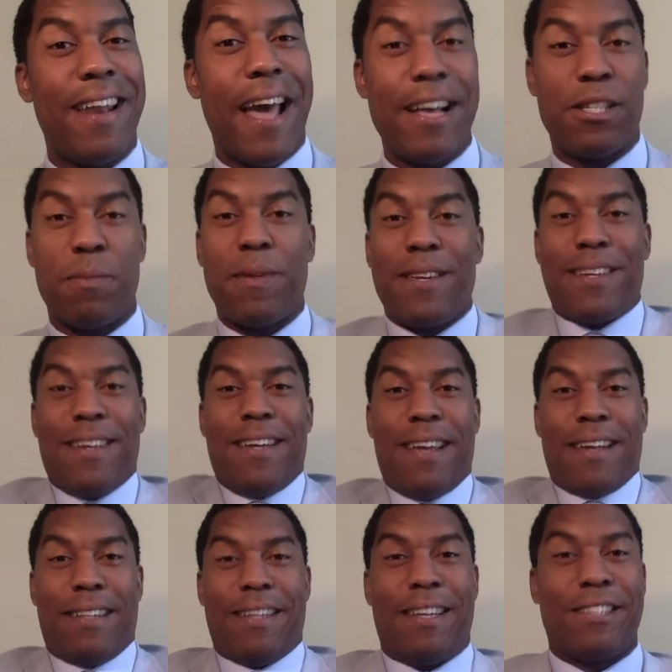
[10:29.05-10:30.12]
It has to be good
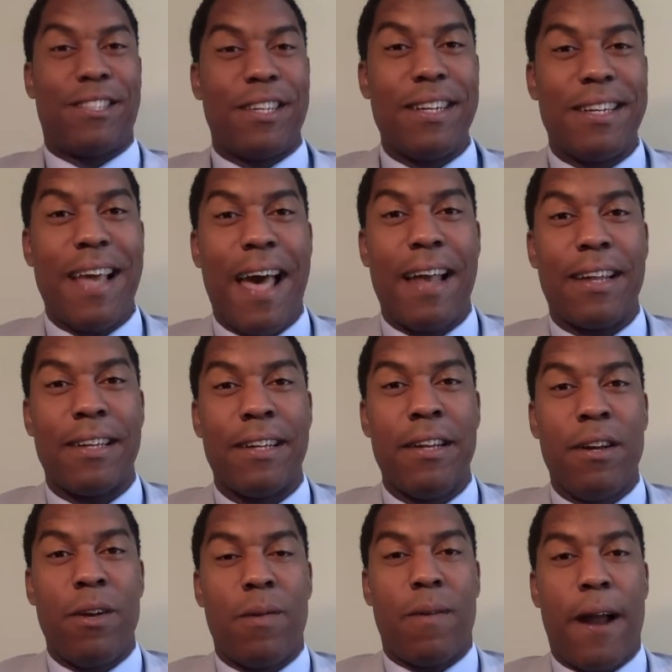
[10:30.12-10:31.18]
analytics, good data.
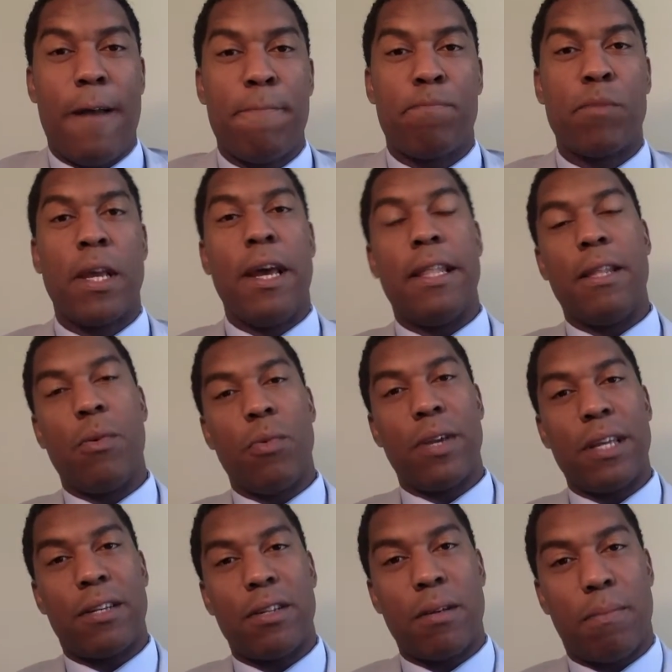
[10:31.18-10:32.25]
Right. And then when we
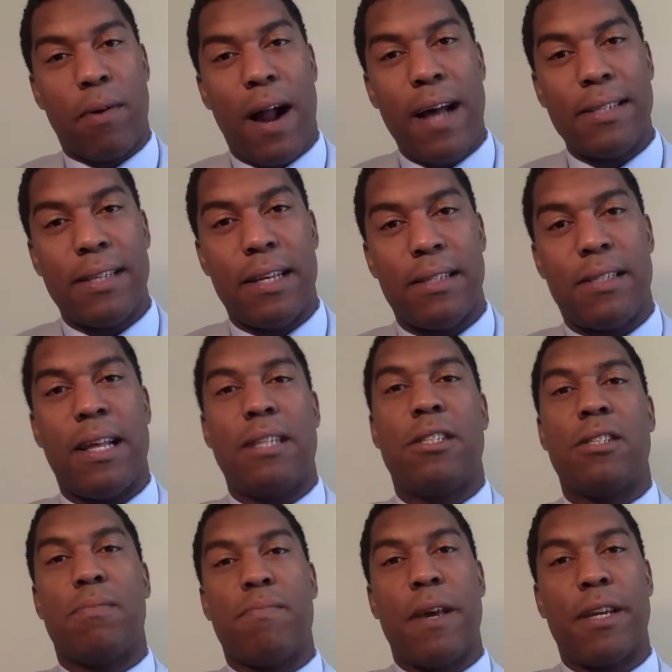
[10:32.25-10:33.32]
get to the process, that's
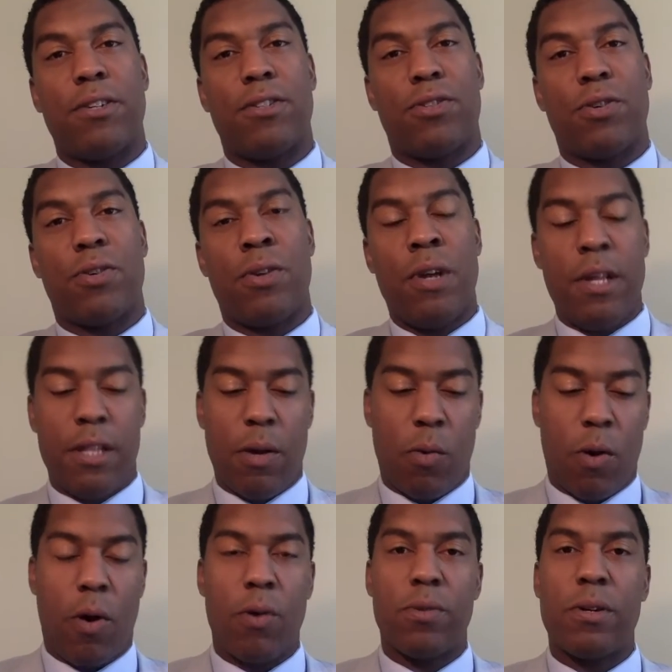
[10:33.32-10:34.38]
just making sure that
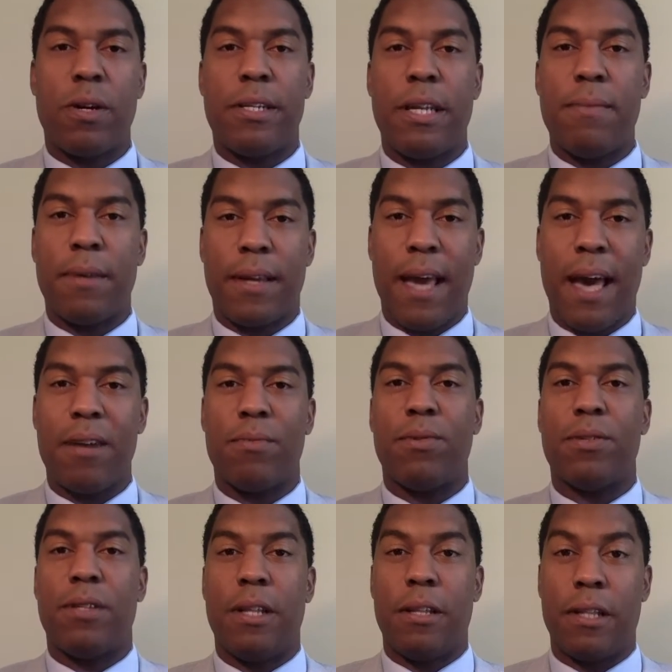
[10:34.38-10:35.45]
we're holding our team
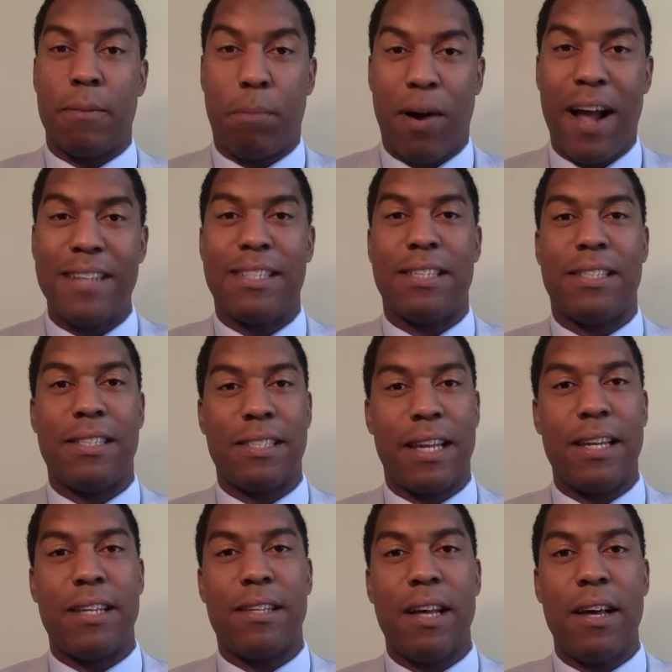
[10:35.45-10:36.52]
accountable that the process is
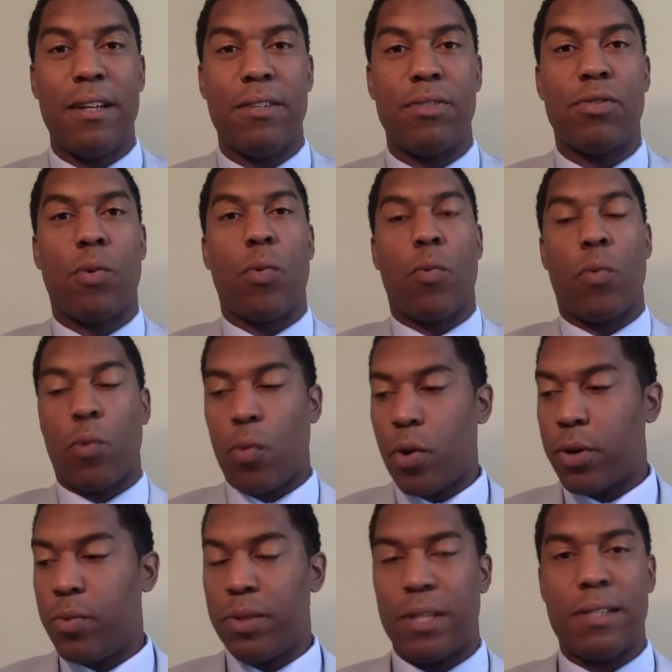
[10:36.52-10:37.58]
getting done. So when we're
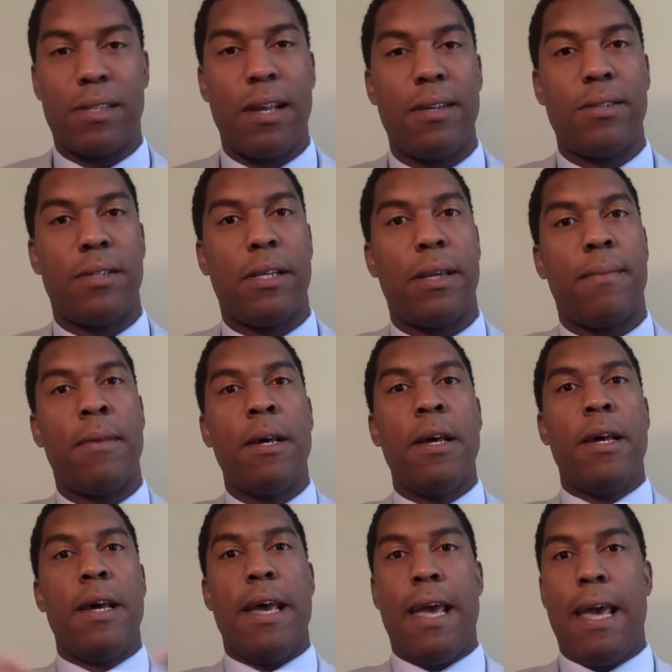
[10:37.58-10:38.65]
working with the sales team
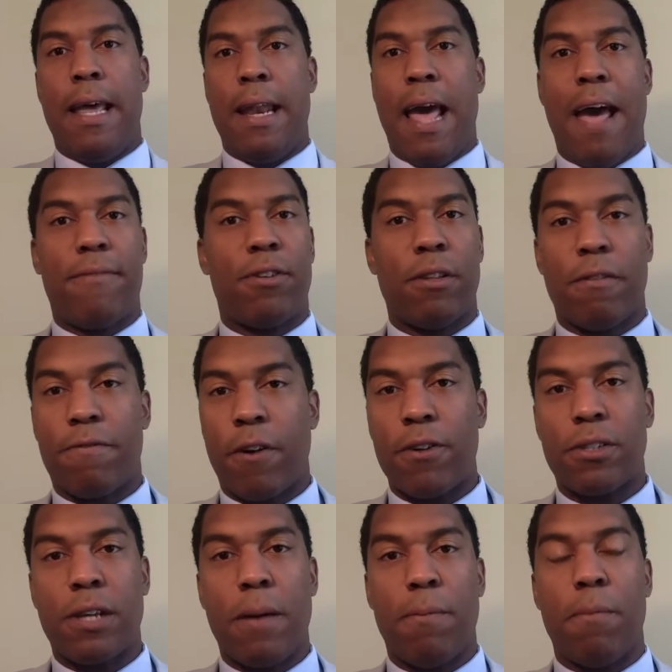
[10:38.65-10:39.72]
and after the
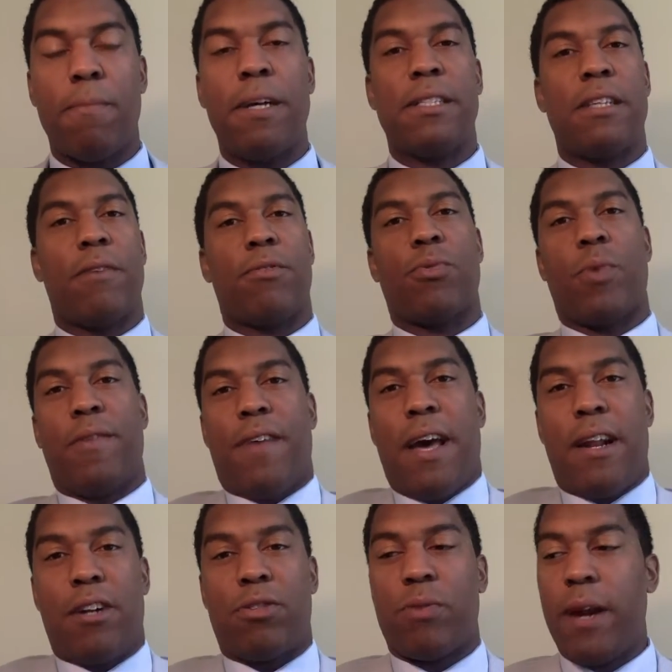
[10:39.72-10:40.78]
first couple months after we've had
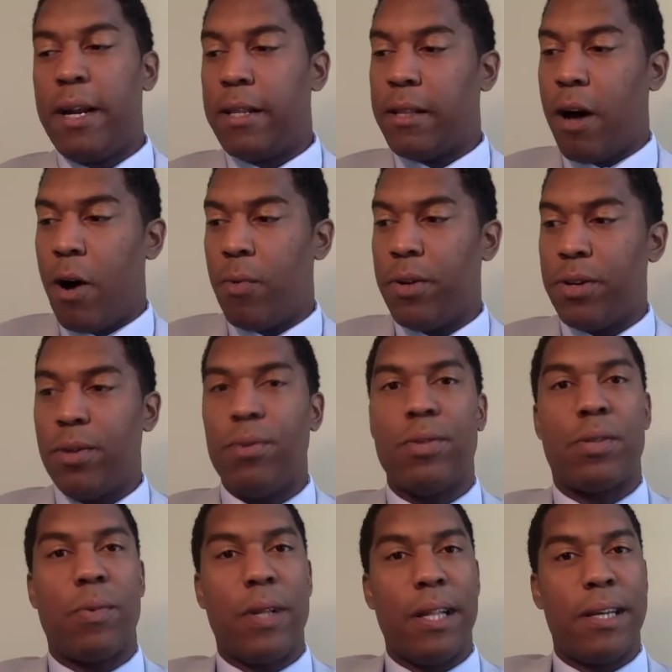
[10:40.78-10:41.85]
our training, all we do
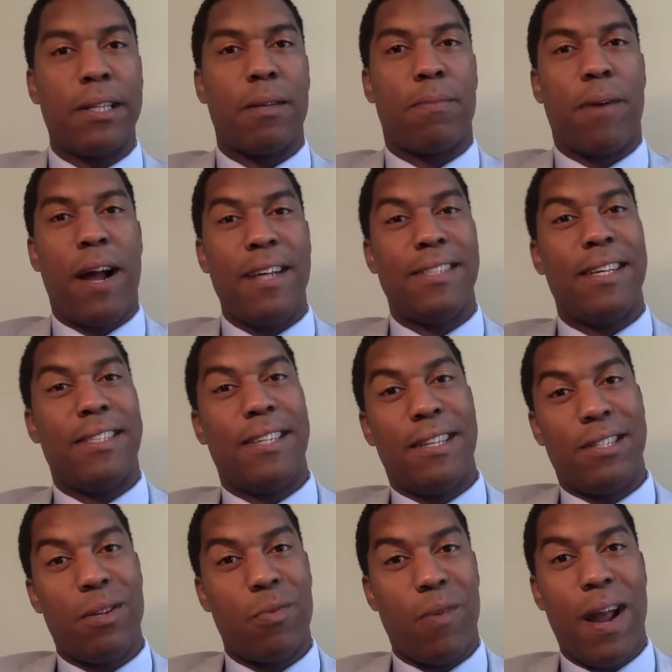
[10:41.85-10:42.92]
is we look at the process.
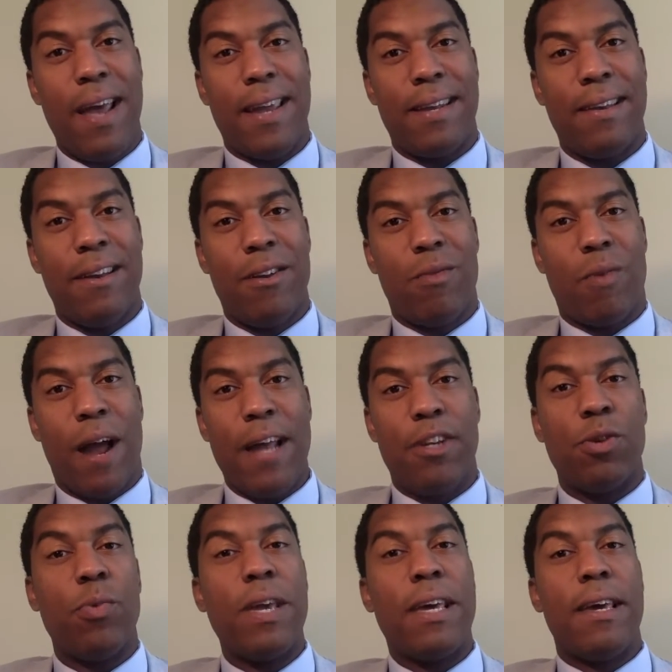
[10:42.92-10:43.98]
Is it right? Right.
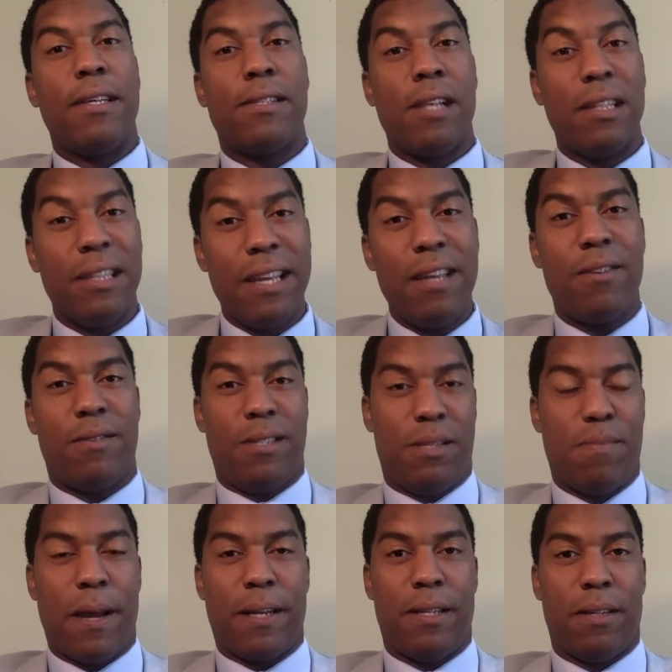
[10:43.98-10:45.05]
Is the leader
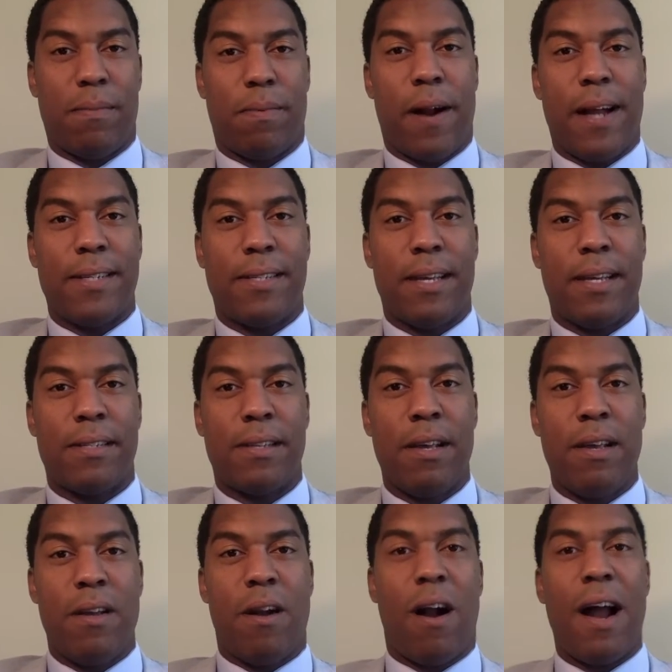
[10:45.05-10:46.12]
inspecting the process?
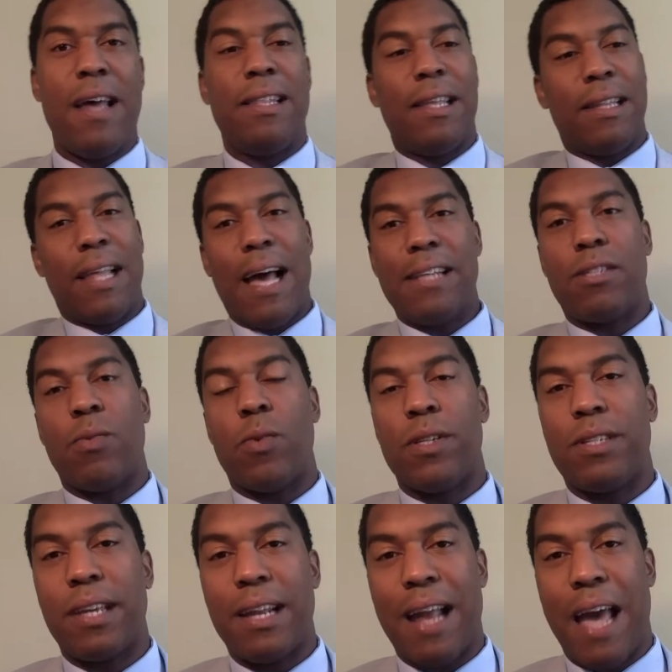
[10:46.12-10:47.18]
All right. And then lastly,
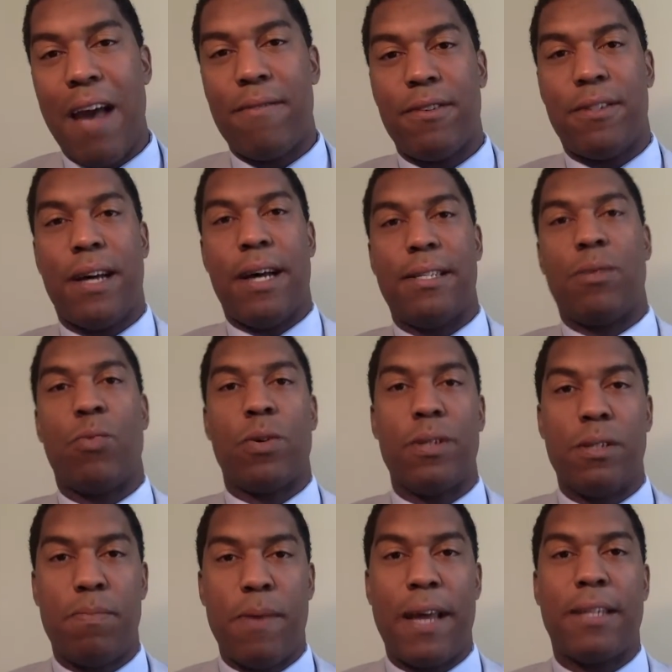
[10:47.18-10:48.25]
once again, advertising, we're
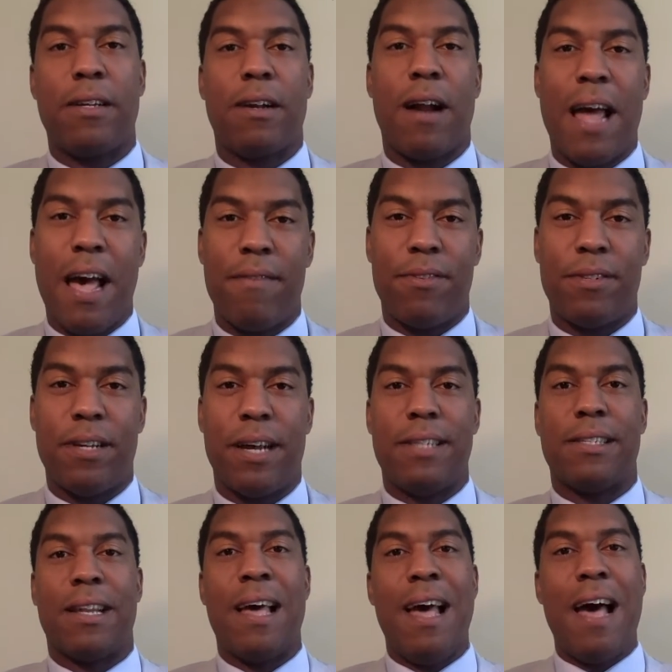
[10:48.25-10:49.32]
inspecting our
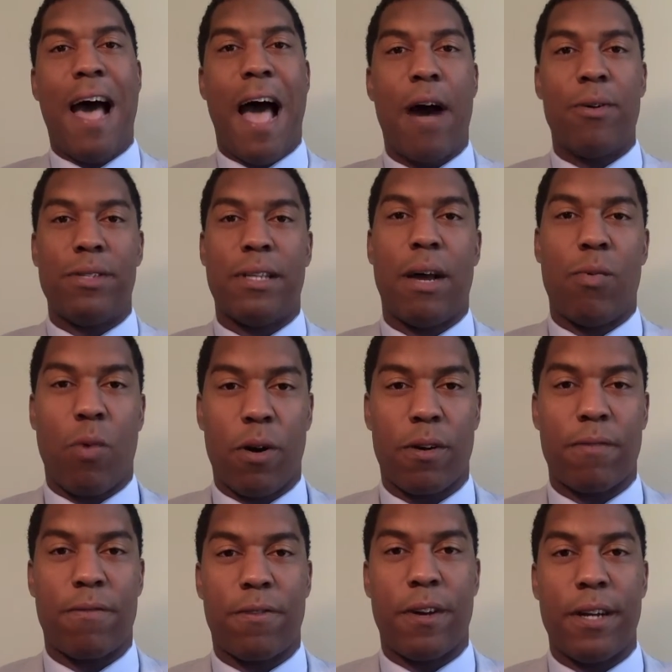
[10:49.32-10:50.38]
advertising. How is that
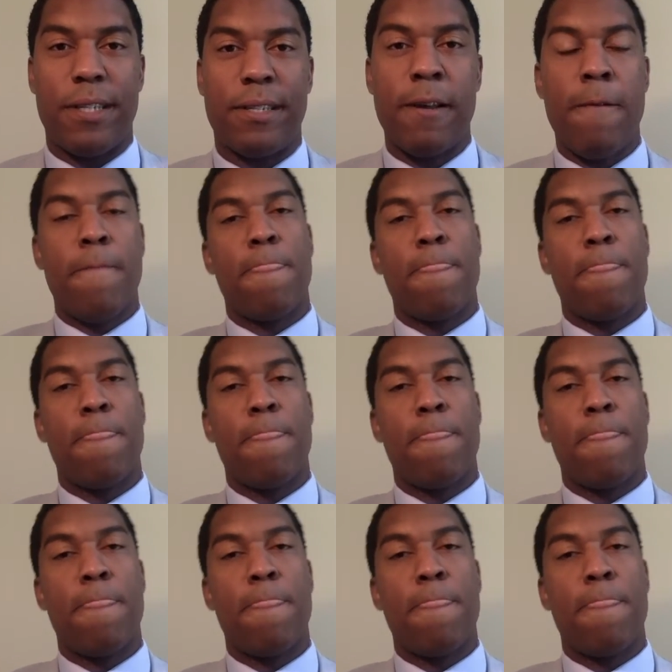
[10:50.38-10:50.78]
working for us?